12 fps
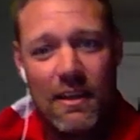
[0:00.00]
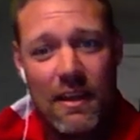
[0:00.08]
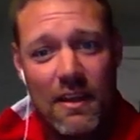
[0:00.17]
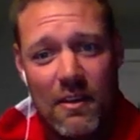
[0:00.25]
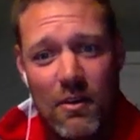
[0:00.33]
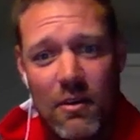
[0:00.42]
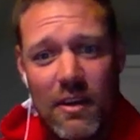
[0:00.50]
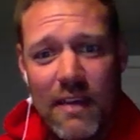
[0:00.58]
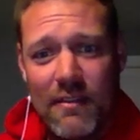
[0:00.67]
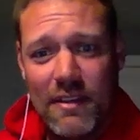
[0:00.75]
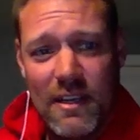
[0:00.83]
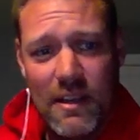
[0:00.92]
Yeah, the whole
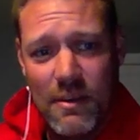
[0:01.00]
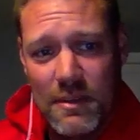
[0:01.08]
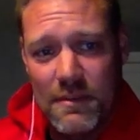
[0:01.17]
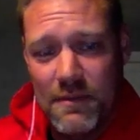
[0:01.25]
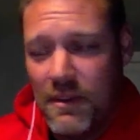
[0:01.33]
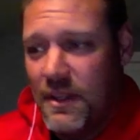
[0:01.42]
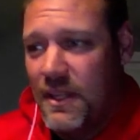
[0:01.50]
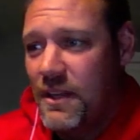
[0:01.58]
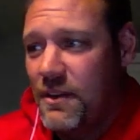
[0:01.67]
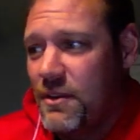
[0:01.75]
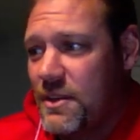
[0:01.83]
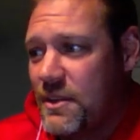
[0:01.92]
cafeteria was full, and then
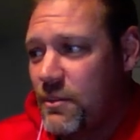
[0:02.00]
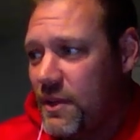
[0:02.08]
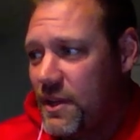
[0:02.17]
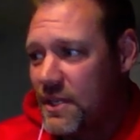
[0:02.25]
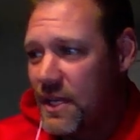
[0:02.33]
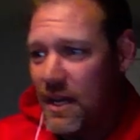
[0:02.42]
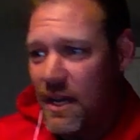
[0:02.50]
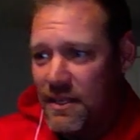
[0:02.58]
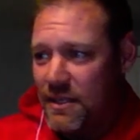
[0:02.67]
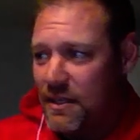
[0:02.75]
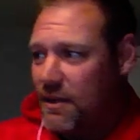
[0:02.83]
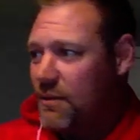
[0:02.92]
there was this guy
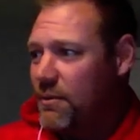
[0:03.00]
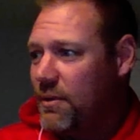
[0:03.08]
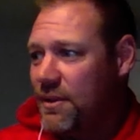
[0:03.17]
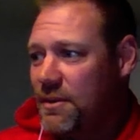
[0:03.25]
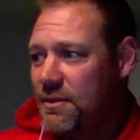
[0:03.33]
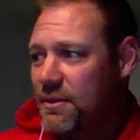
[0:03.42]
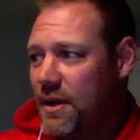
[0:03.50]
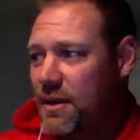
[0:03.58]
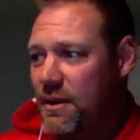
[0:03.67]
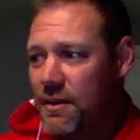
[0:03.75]
sitting there with his trainer,